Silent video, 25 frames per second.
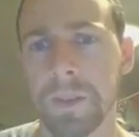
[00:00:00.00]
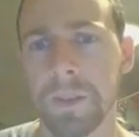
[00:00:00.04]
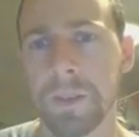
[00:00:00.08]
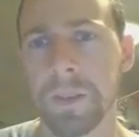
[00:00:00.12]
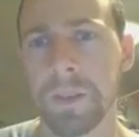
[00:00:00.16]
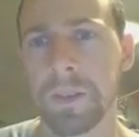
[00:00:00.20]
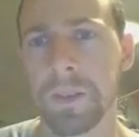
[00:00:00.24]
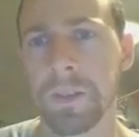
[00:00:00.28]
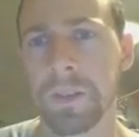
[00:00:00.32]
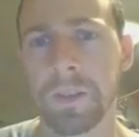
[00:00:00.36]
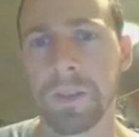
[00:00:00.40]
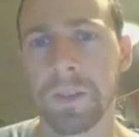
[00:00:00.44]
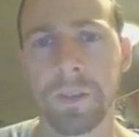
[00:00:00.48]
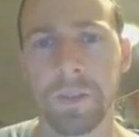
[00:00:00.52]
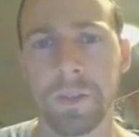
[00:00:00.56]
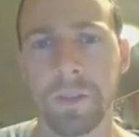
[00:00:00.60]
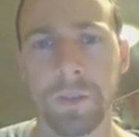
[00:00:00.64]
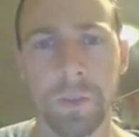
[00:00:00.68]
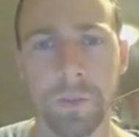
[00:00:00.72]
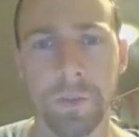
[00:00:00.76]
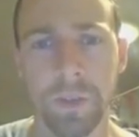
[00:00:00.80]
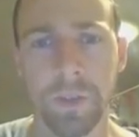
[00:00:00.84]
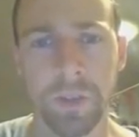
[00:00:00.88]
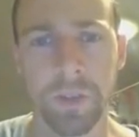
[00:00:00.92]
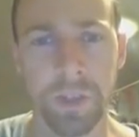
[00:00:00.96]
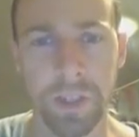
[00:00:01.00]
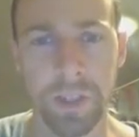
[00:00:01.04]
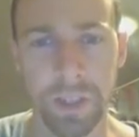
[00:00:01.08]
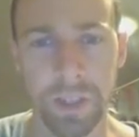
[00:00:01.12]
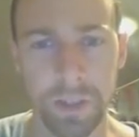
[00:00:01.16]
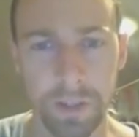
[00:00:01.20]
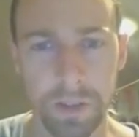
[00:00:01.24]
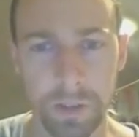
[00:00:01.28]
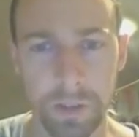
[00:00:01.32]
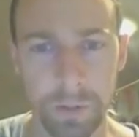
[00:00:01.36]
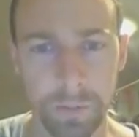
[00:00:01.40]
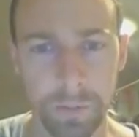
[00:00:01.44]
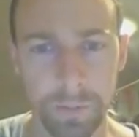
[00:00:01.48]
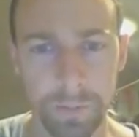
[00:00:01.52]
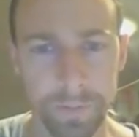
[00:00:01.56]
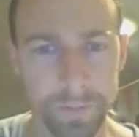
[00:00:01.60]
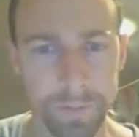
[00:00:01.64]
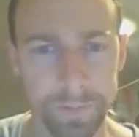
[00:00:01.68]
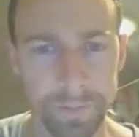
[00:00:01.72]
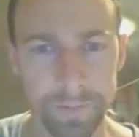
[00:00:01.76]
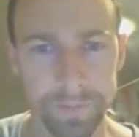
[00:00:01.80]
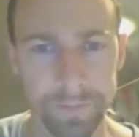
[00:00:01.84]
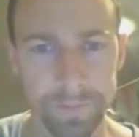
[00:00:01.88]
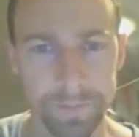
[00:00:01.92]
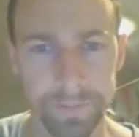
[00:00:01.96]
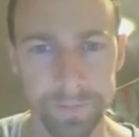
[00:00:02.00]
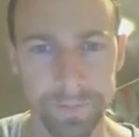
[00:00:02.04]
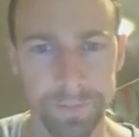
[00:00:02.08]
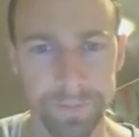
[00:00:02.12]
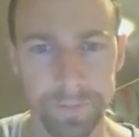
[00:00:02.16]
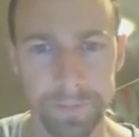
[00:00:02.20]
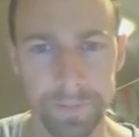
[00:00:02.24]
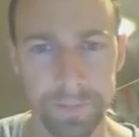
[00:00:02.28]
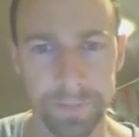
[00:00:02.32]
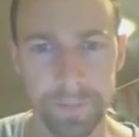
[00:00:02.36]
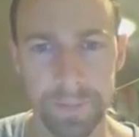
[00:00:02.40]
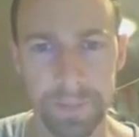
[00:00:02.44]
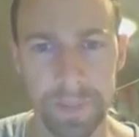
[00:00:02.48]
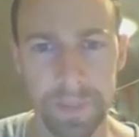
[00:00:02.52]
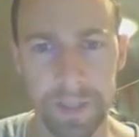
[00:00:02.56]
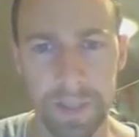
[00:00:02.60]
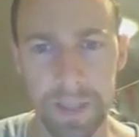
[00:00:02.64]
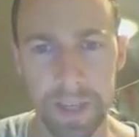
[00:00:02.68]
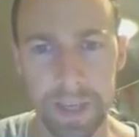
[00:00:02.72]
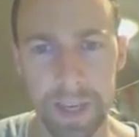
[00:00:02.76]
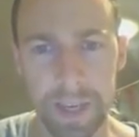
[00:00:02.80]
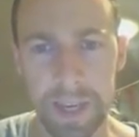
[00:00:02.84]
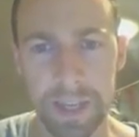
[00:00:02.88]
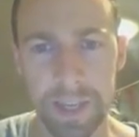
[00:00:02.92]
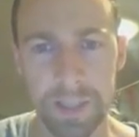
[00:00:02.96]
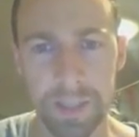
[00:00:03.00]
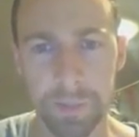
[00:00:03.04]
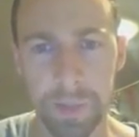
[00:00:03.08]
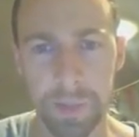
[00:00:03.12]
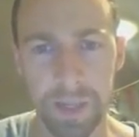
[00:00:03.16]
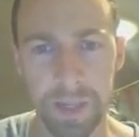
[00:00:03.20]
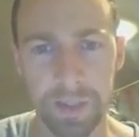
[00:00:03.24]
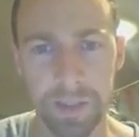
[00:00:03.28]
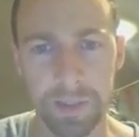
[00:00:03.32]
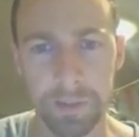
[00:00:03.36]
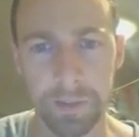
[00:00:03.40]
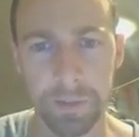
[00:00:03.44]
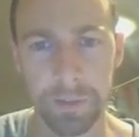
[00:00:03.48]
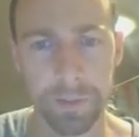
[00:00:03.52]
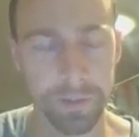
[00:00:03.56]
It's just a sort of a traditional aspect of